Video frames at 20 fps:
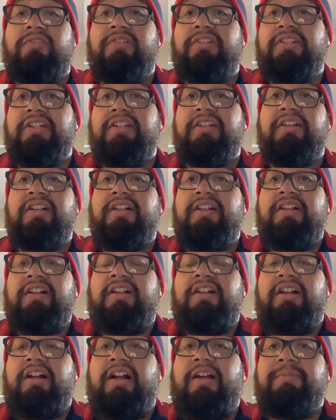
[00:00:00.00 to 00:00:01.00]
And then,
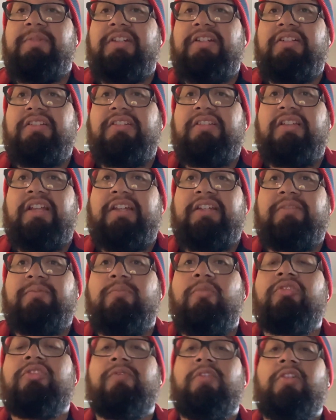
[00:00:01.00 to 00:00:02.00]
I mean, like
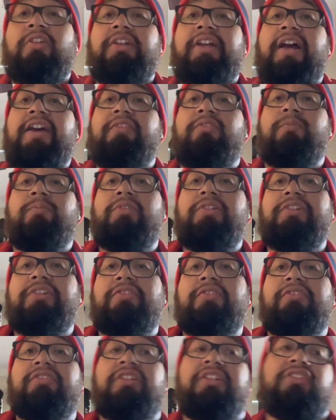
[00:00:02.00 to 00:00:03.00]
most of our guys were pretty
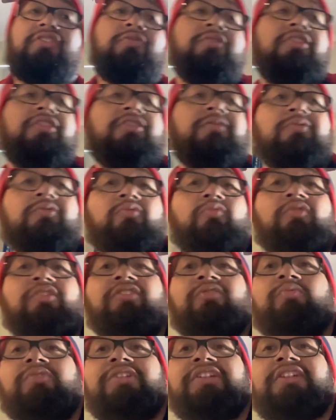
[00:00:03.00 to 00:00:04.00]
good today. Eunice
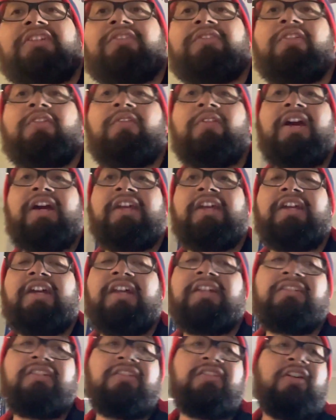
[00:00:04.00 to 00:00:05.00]
was weak though. I
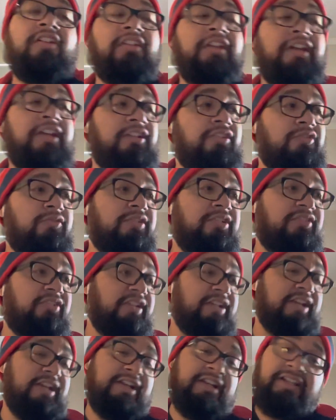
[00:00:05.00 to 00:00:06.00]
did not like Eunice today.